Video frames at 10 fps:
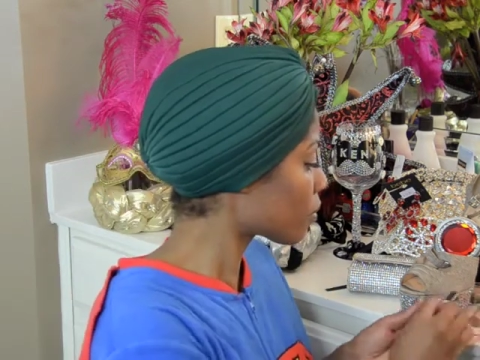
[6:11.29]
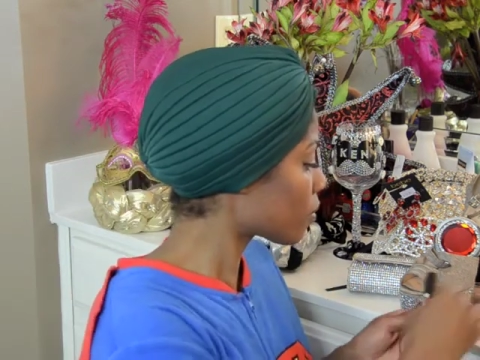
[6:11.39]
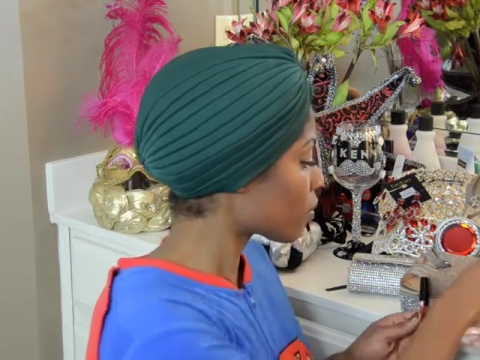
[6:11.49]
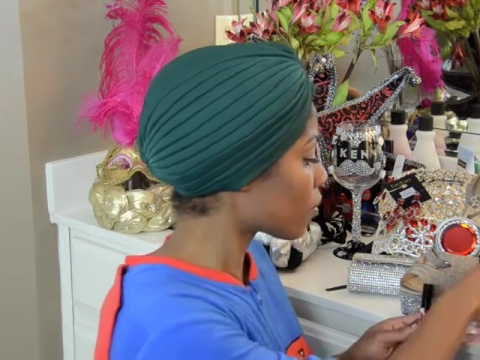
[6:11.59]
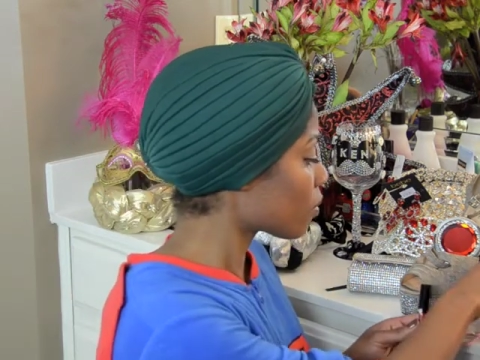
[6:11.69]
at the
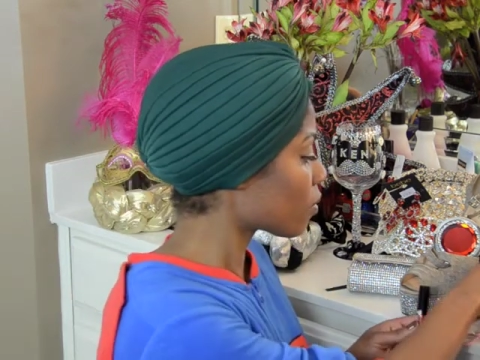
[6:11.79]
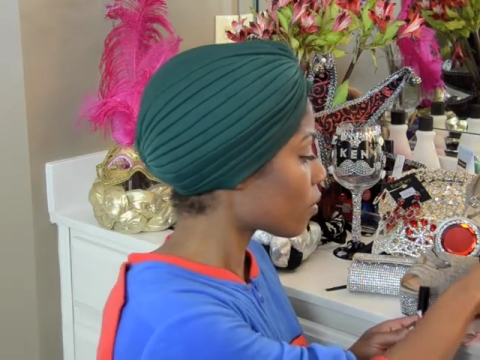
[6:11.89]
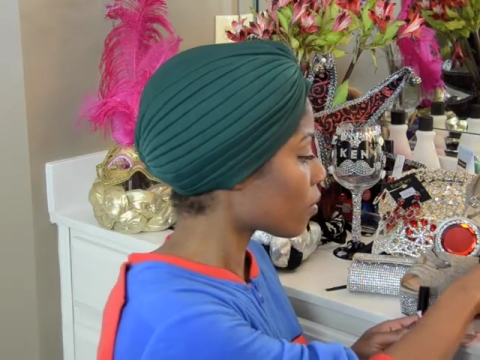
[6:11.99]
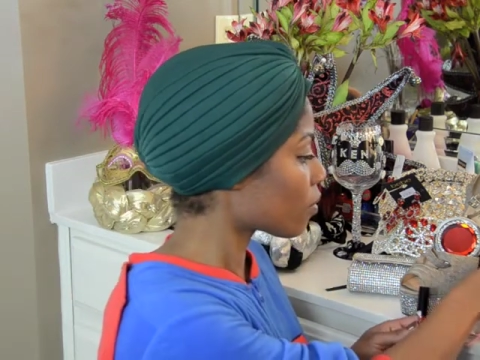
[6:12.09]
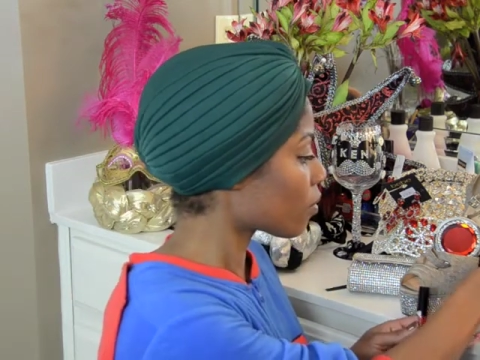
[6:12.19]

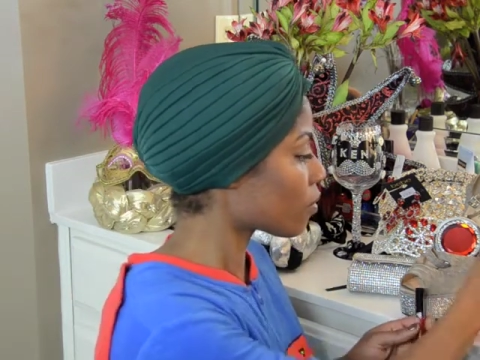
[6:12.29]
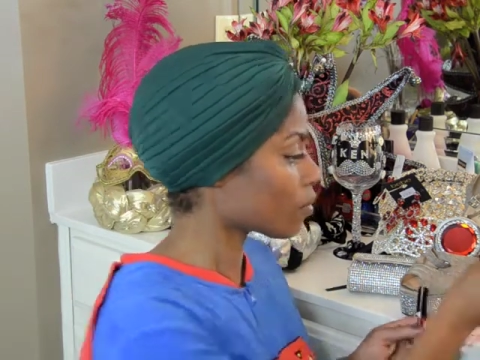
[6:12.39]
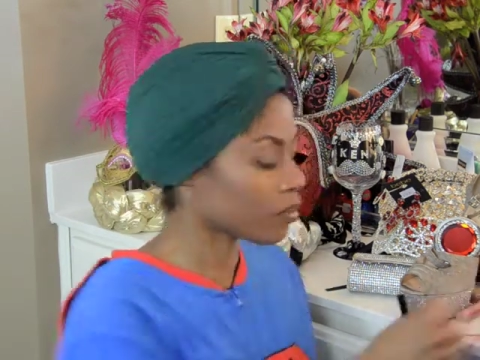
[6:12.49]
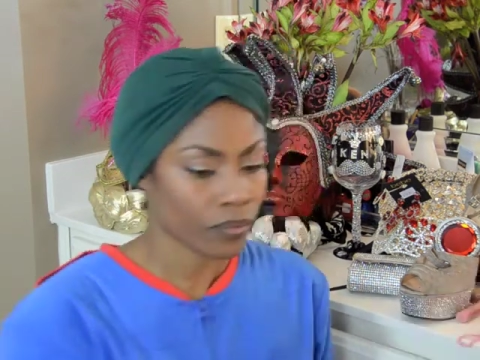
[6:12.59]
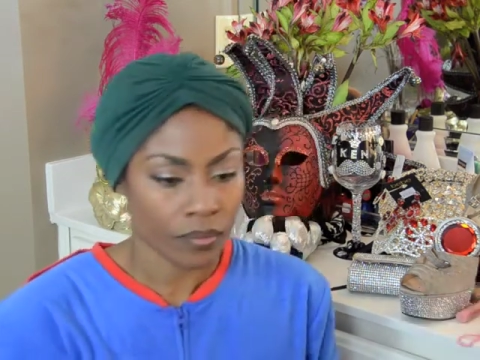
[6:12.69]
drugstore.
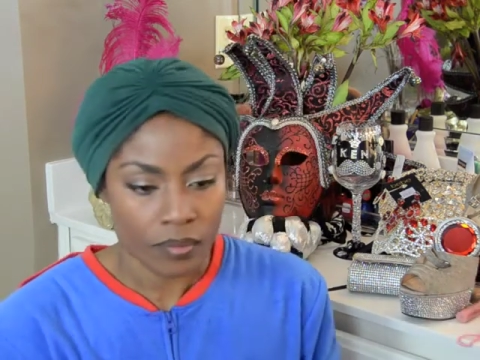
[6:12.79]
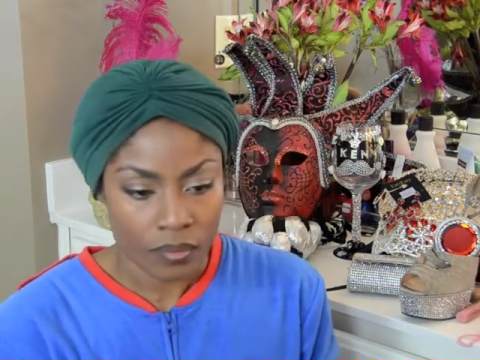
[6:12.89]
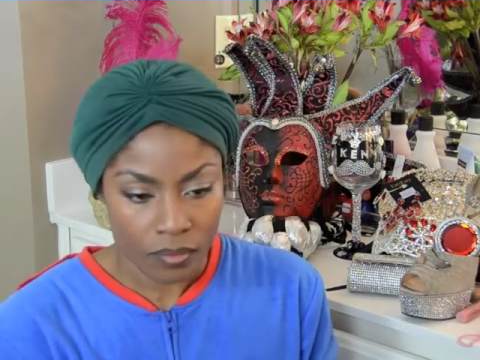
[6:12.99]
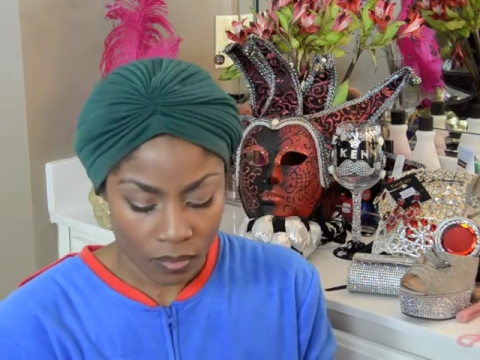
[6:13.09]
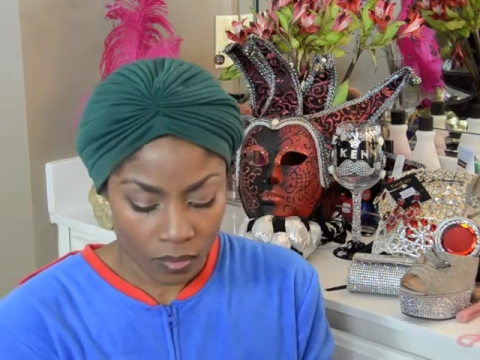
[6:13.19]
But I want to
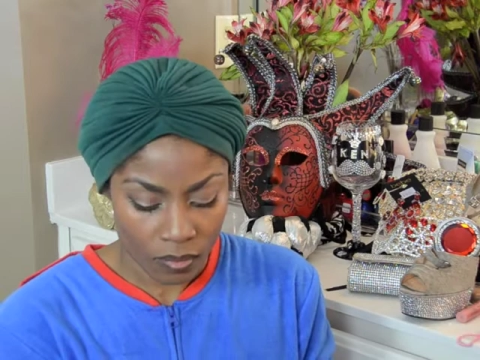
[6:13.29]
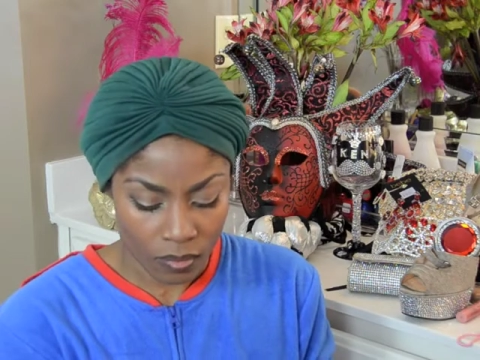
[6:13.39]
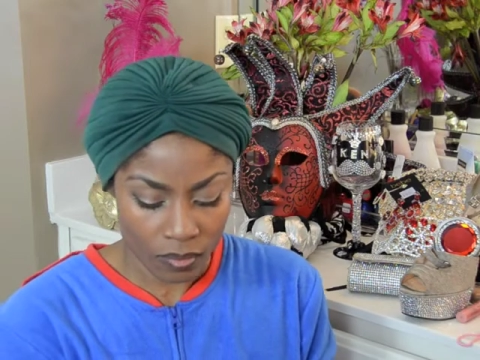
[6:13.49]
create